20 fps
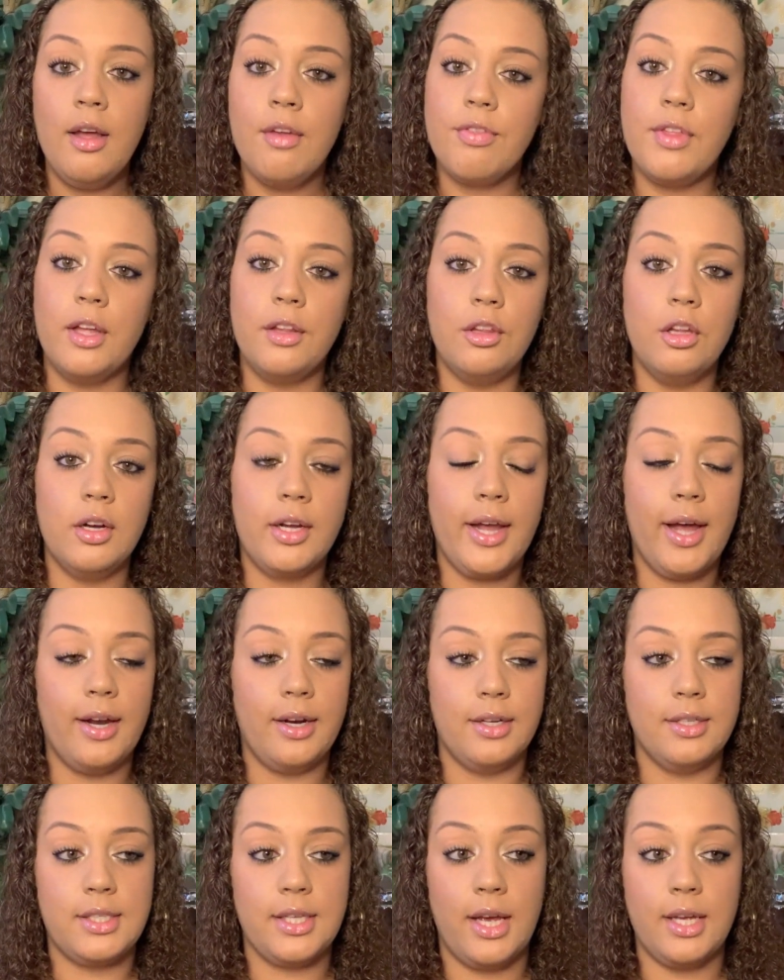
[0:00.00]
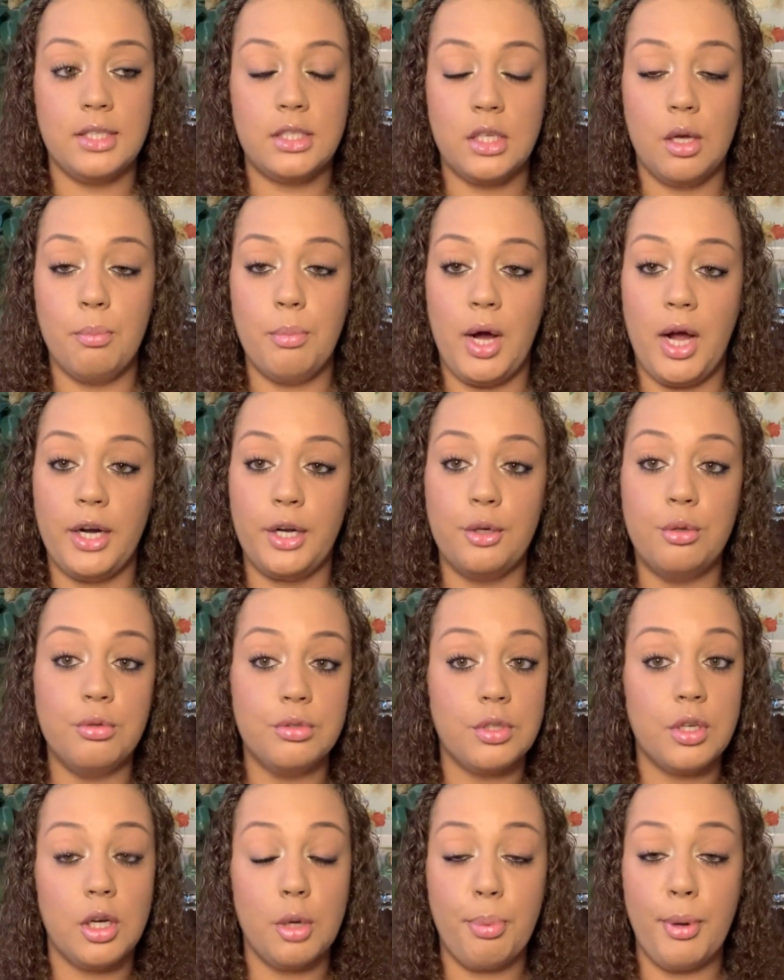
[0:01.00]
They look at us as somebody
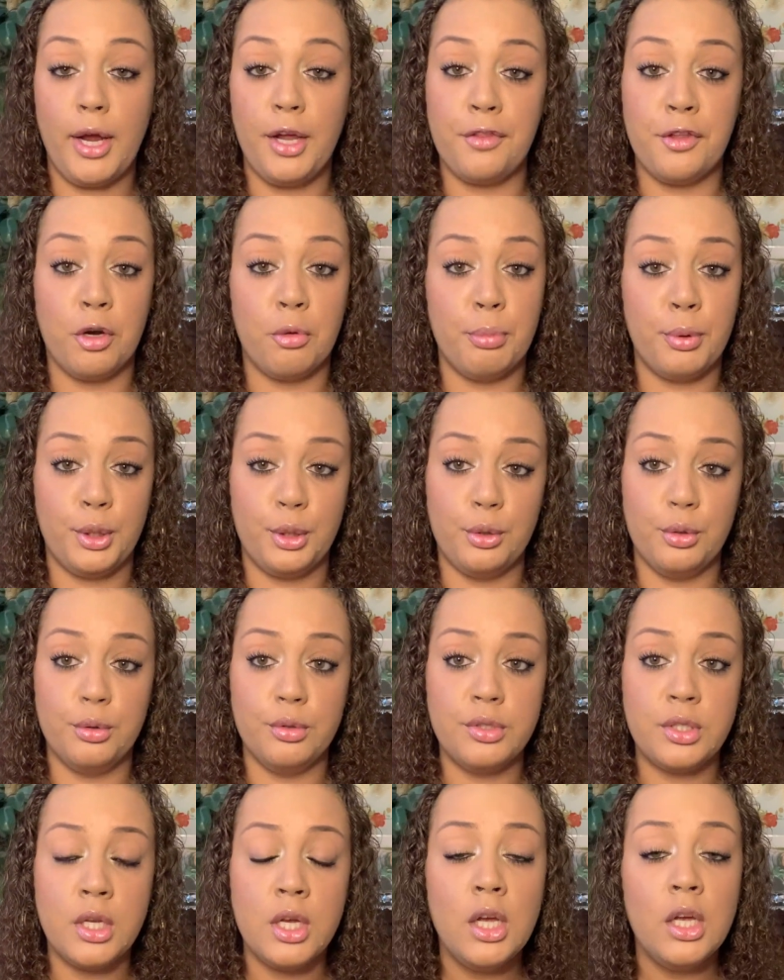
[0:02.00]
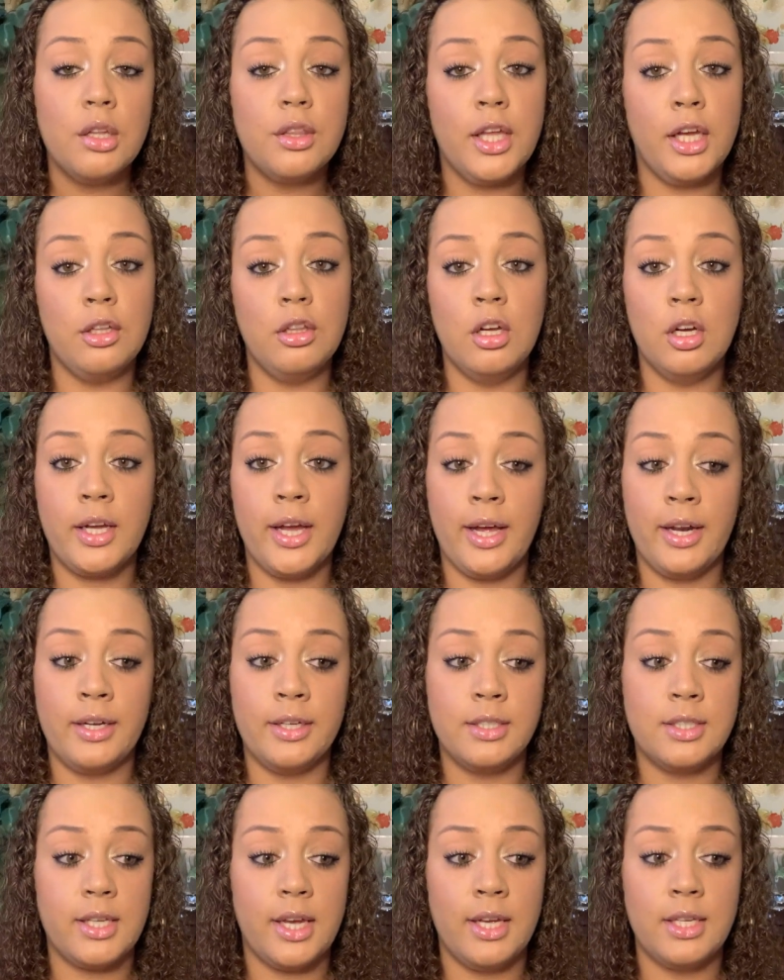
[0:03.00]
who's going to pay their bills. They look at
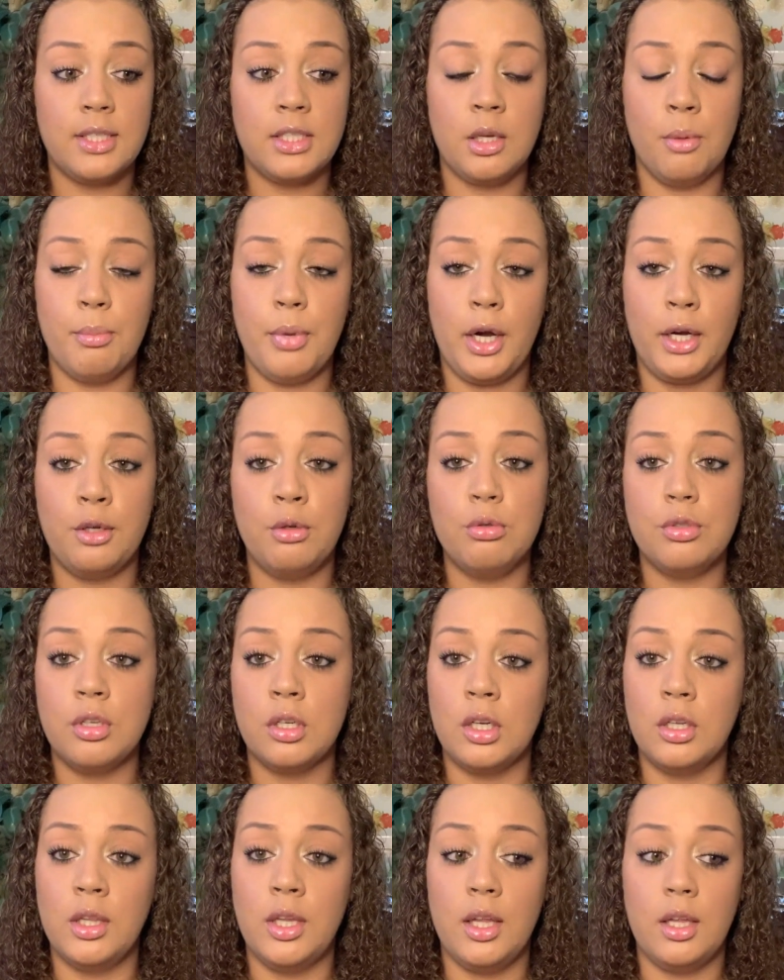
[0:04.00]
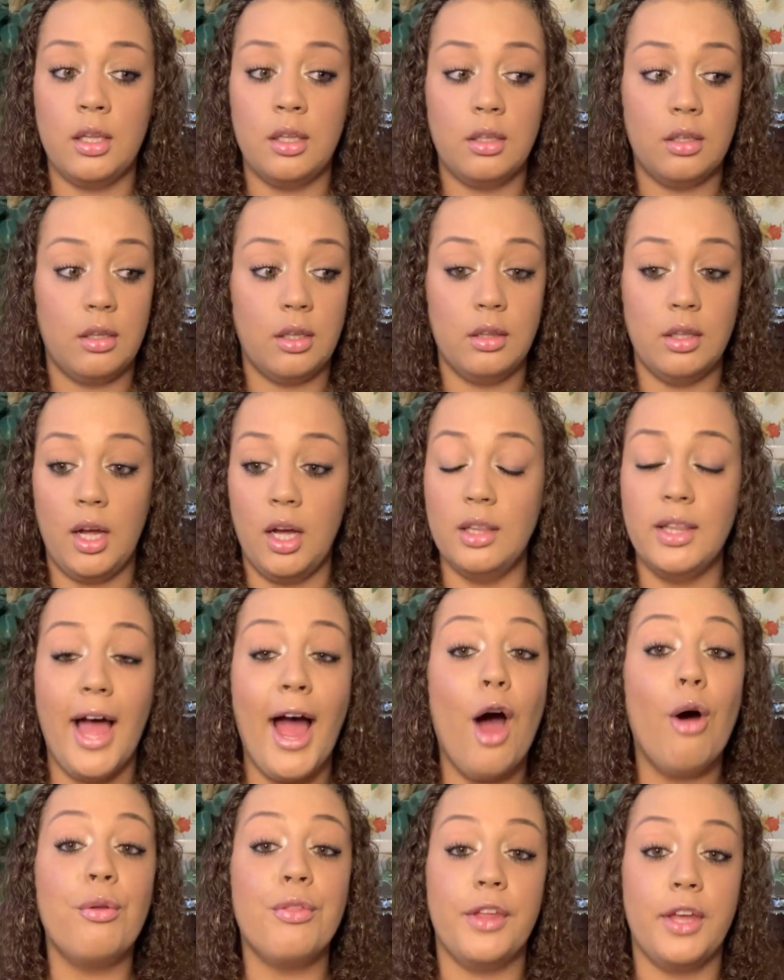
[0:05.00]
us as somebody who's going to
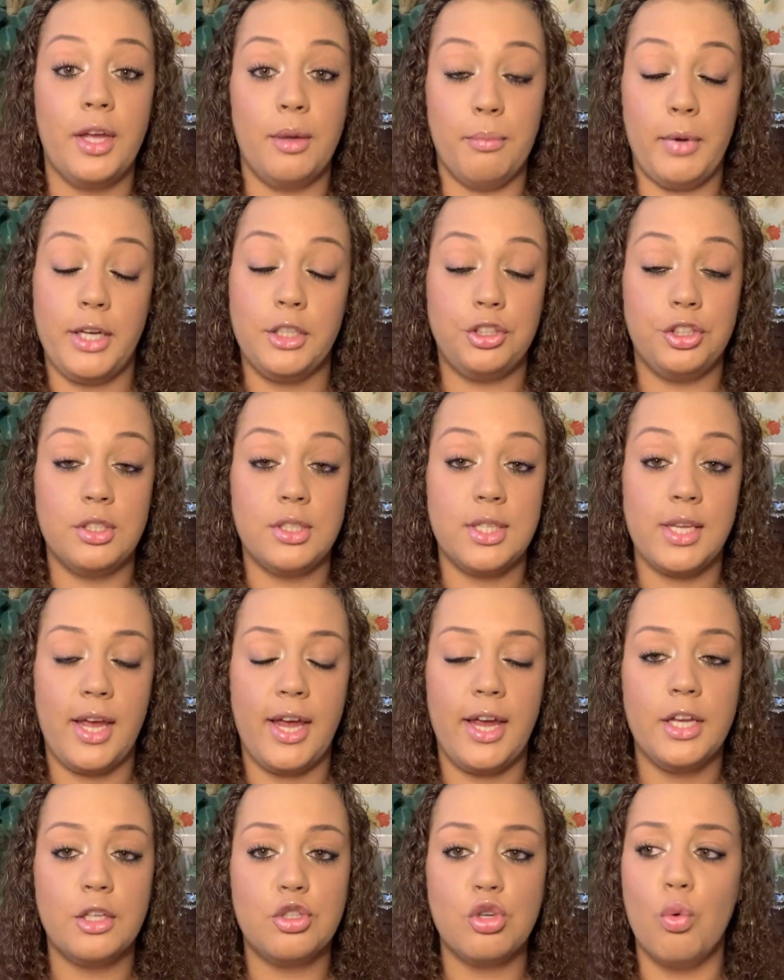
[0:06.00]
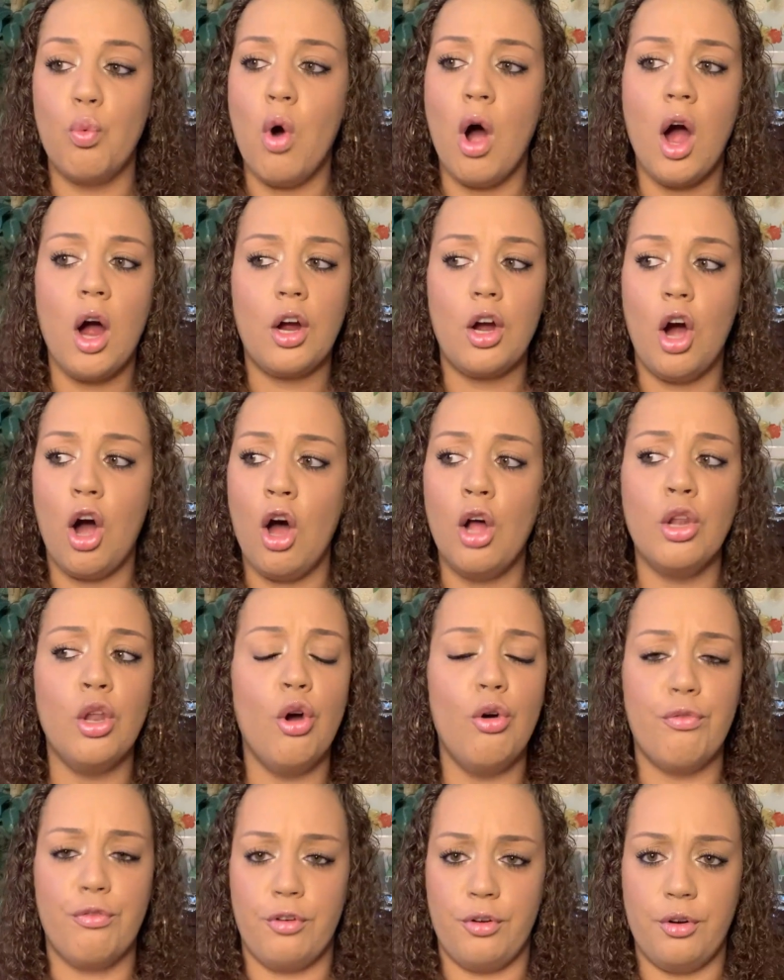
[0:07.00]
allow them, I should say, to walk all
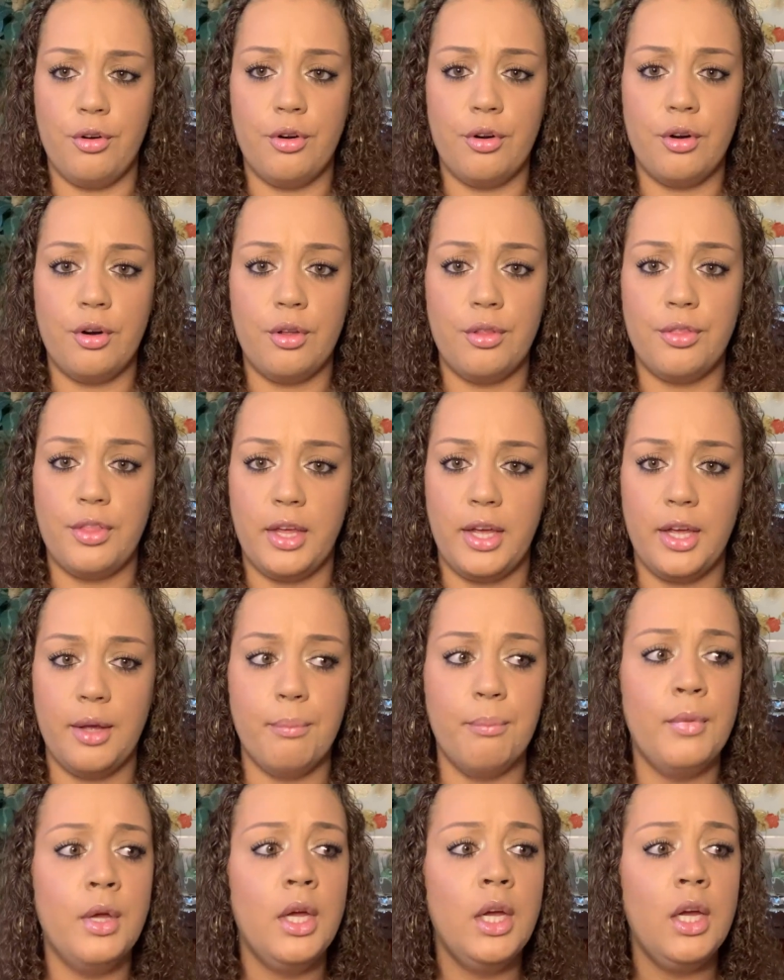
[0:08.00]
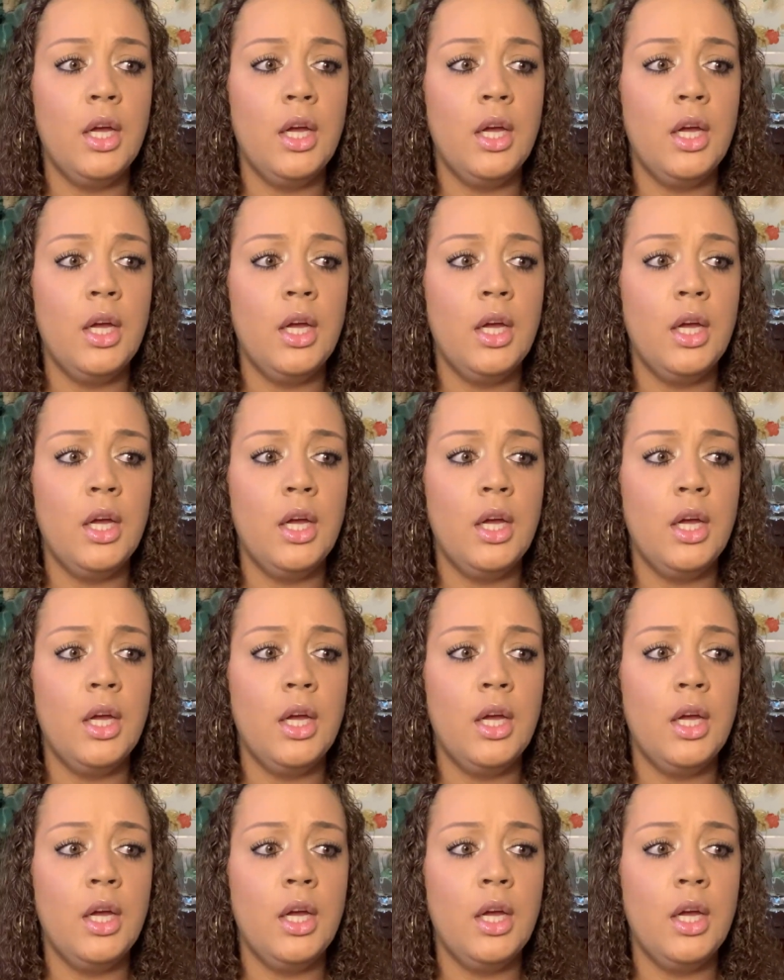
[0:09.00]
over them,